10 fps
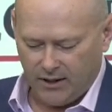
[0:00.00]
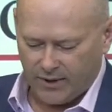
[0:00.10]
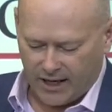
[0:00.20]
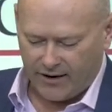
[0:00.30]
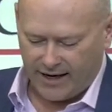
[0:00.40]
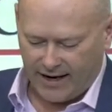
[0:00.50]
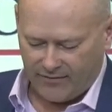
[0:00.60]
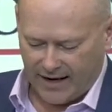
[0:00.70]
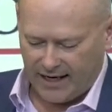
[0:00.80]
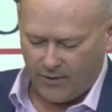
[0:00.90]
We currently
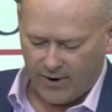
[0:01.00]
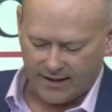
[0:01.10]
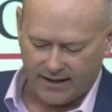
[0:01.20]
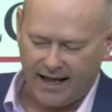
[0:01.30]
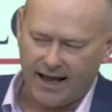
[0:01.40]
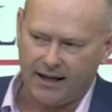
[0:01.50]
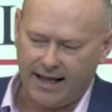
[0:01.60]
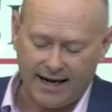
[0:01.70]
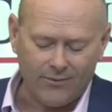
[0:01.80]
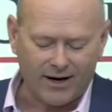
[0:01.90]
have 81,
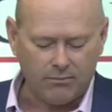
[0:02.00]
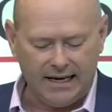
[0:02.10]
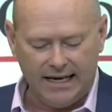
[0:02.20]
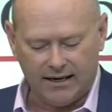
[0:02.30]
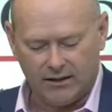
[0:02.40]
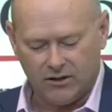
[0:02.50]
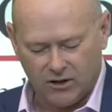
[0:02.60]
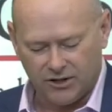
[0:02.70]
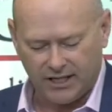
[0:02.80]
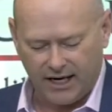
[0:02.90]
81 million
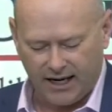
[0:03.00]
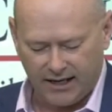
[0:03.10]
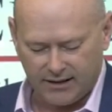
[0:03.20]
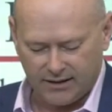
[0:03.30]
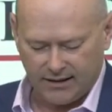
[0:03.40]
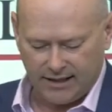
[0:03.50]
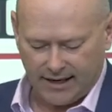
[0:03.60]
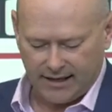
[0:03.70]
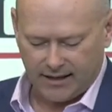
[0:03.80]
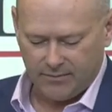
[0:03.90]
odd shares
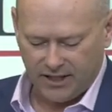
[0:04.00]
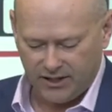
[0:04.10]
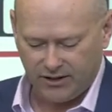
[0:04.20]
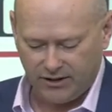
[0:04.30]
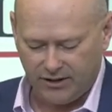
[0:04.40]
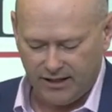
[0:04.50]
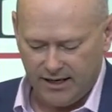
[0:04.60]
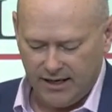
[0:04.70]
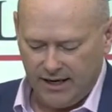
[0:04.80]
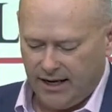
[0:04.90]
um, issued.
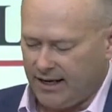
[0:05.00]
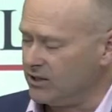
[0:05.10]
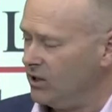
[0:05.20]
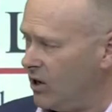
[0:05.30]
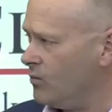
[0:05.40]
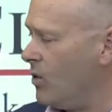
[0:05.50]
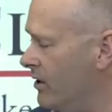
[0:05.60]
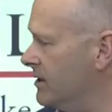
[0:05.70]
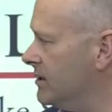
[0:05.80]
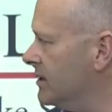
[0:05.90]
There's a lot of
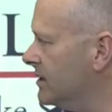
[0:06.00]
warrants.